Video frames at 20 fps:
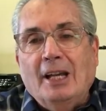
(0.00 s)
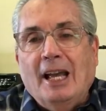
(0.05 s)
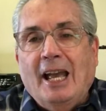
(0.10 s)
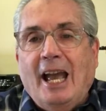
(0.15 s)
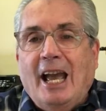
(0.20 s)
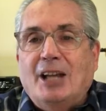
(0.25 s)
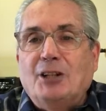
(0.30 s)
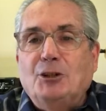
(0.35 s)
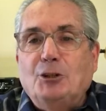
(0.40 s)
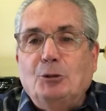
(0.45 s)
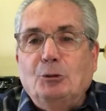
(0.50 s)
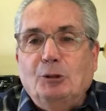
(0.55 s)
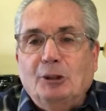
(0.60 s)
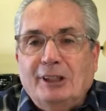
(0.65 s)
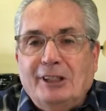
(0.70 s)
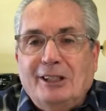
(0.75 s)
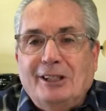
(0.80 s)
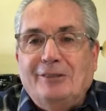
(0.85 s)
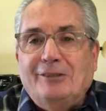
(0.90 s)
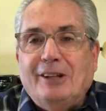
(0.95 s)
as you
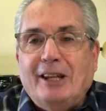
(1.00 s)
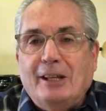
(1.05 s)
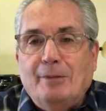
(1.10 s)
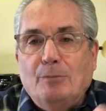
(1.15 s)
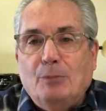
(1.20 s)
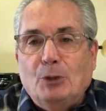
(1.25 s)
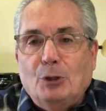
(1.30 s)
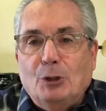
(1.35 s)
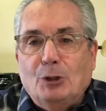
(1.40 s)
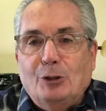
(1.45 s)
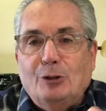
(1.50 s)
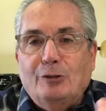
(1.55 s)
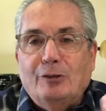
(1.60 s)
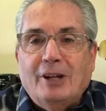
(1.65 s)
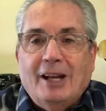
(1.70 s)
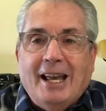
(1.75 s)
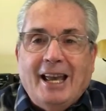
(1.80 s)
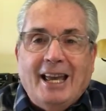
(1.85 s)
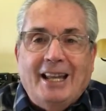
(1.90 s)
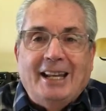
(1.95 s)
live and move
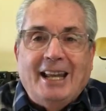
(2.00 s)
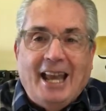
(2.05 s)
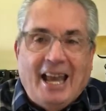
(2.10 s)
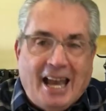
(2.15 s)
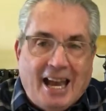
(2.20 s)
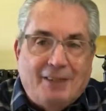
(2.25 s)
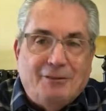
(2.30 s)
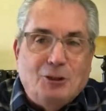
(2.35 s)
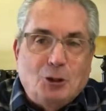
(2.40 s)
and have